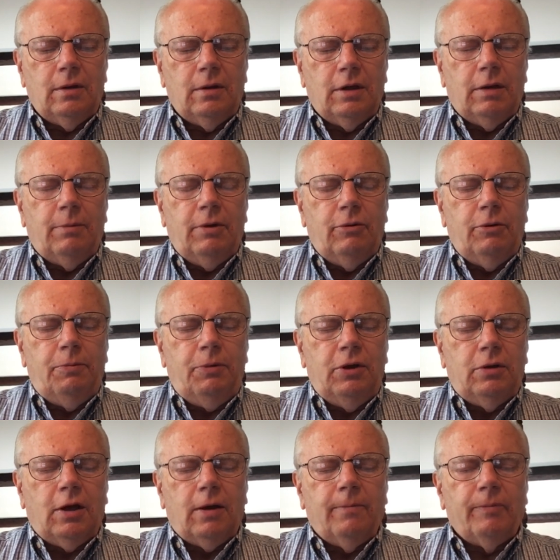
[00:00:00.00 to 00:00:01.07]
Let me
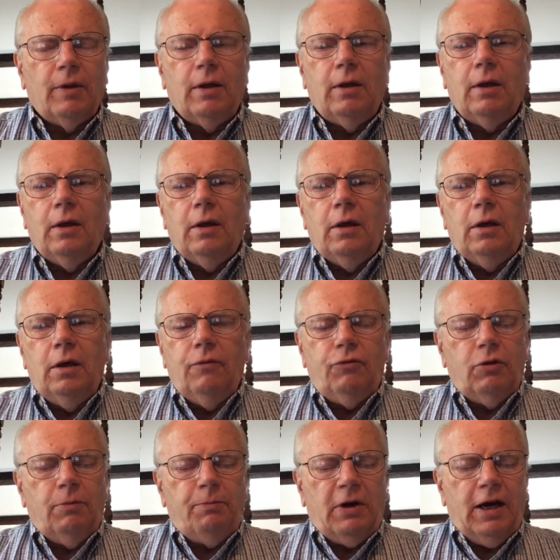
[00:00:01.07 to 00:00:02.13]
repeat that. If
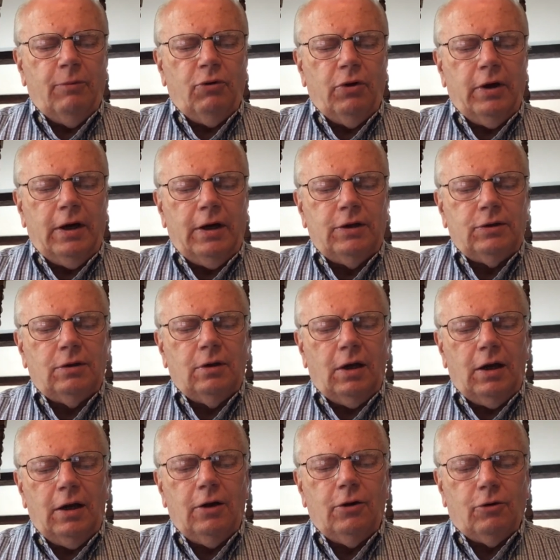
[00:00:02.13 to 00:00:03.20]
the Bible has
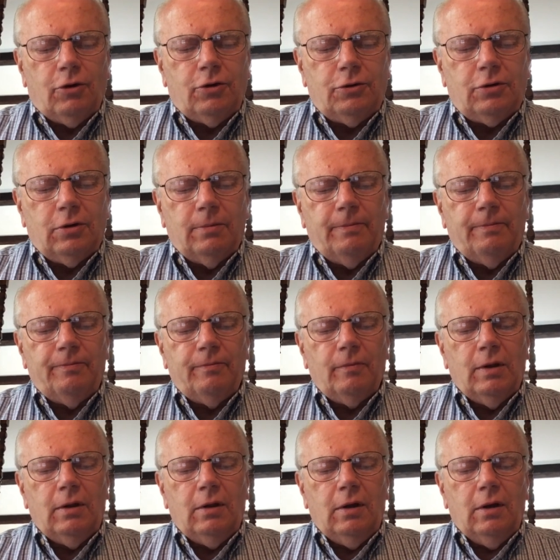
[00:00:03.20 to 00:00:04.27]
errors,
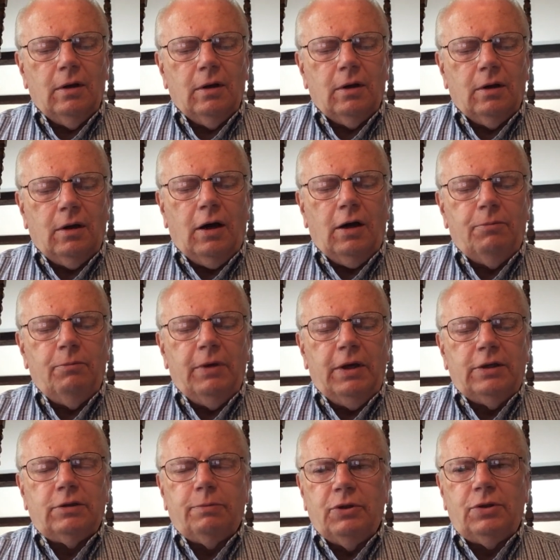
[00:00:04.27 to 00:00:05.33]
God
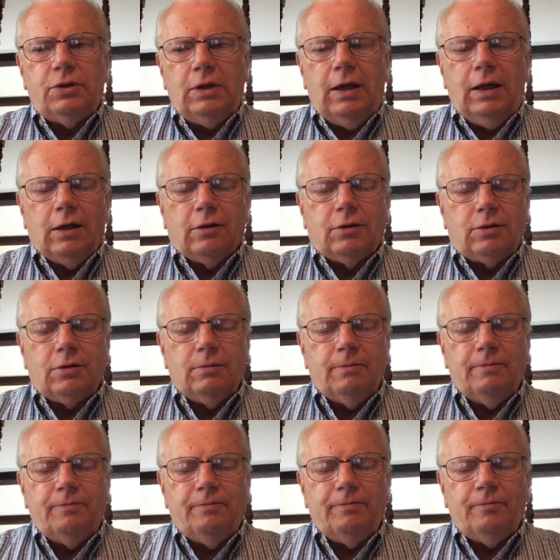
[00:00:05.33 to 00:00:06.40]
makes mistakes
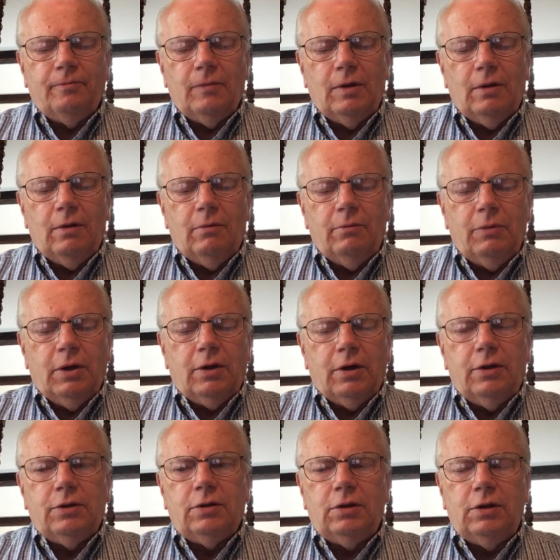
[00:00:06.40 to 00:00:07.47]

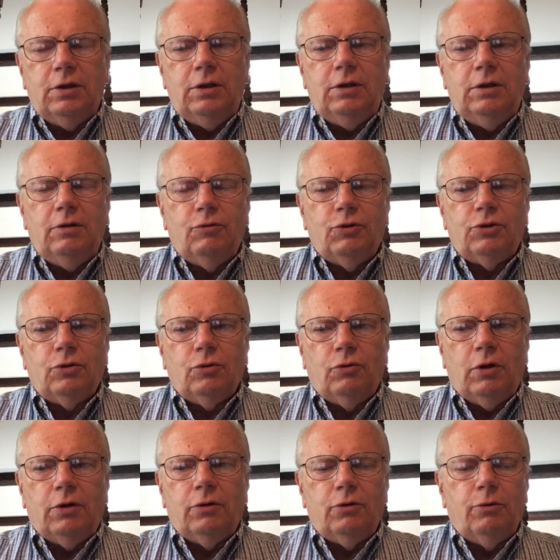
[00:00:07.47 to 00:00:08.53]
because he was the
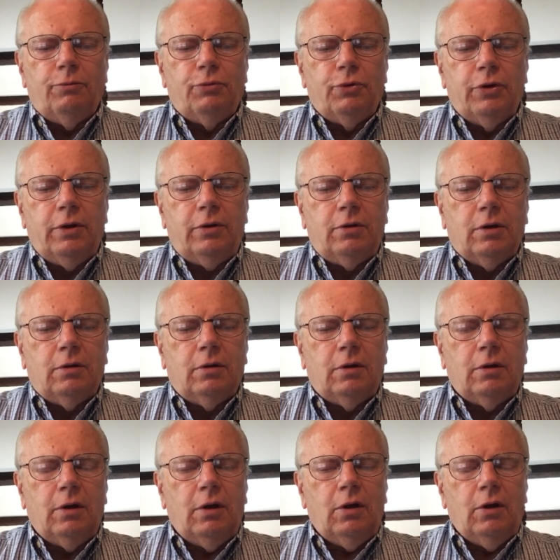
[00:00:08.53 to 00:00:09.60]
one who breathed it
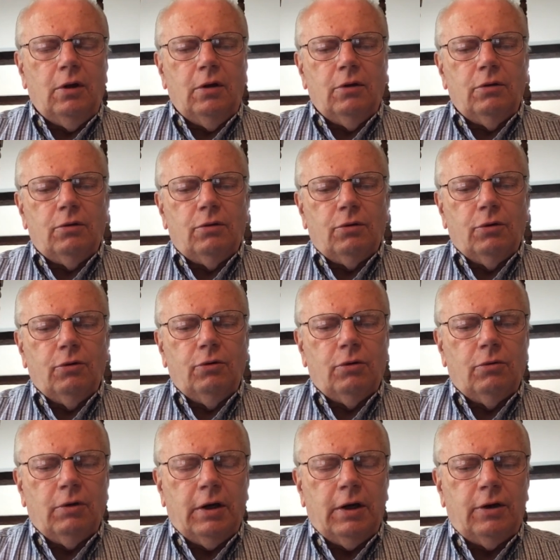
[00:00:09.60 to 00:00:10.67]
through the
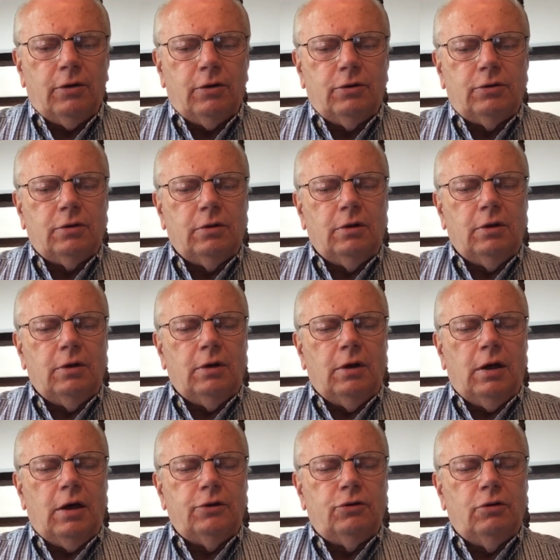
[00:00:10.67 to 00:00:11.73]
writers
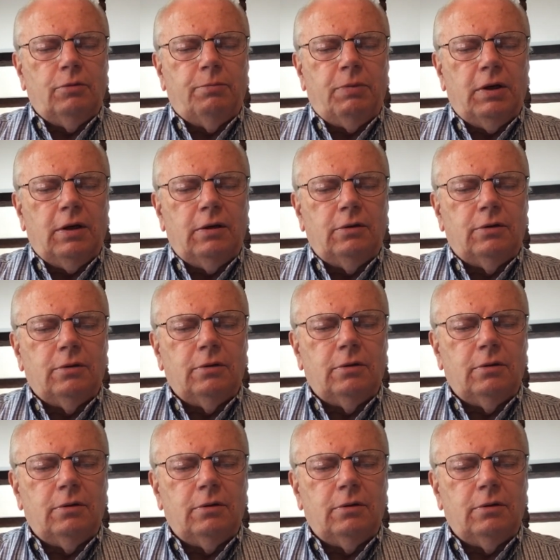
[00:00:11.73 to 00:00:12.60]
onto the page.